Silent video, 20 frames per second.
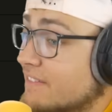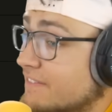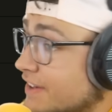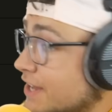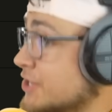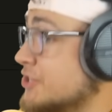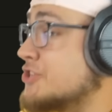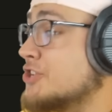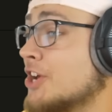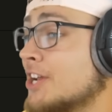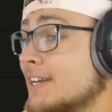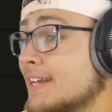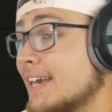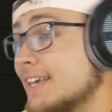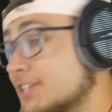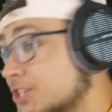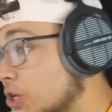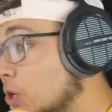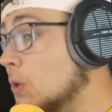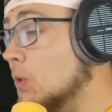Vincent,
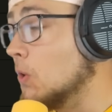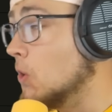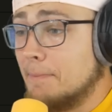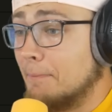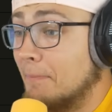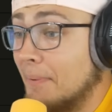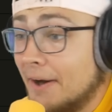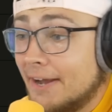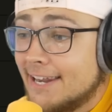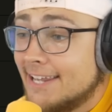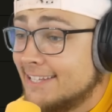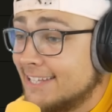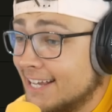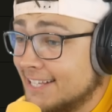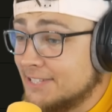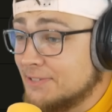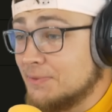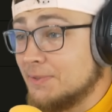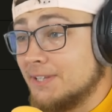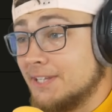he's cool, but he
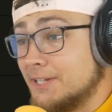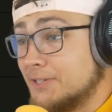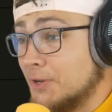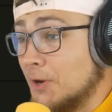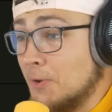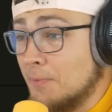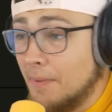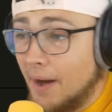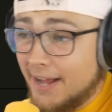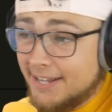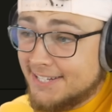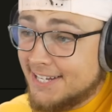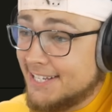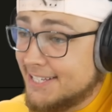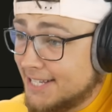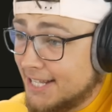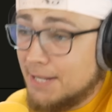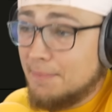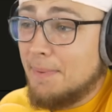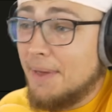doesn't really do much. He's
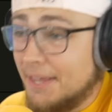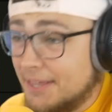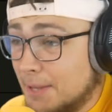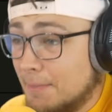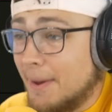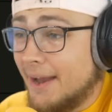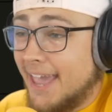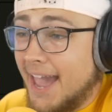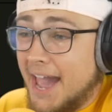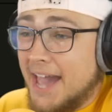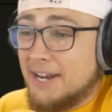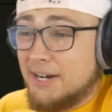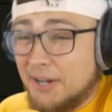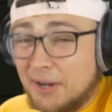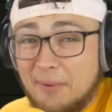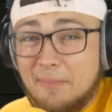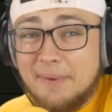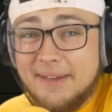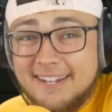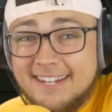going to be in the
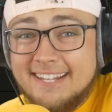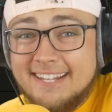mechanical midness